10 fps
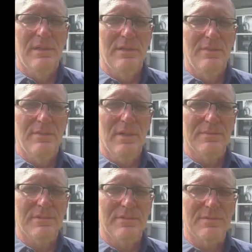new
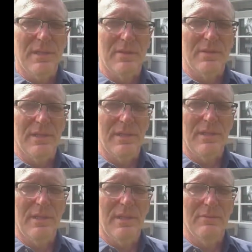upstairs balcony,
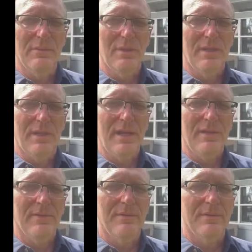and we wanted to have
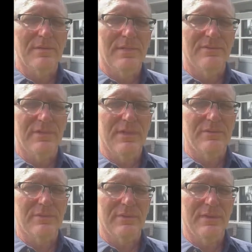a set of
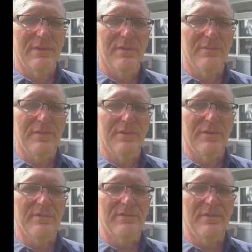stairs that we could go from the
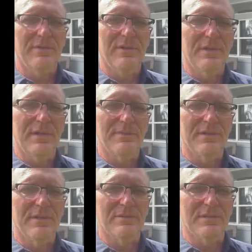ground floor to the
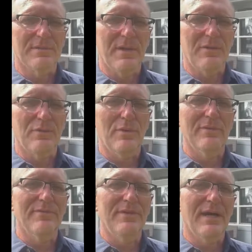upstairs. It's about 12
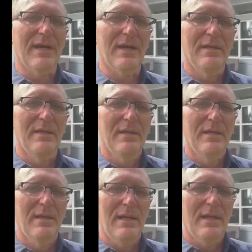feet high,
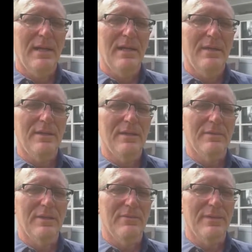and
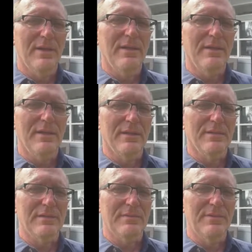never done anything like
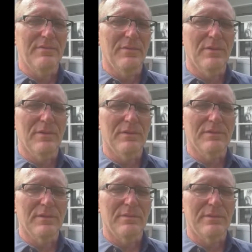this before, and
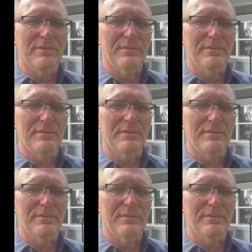so we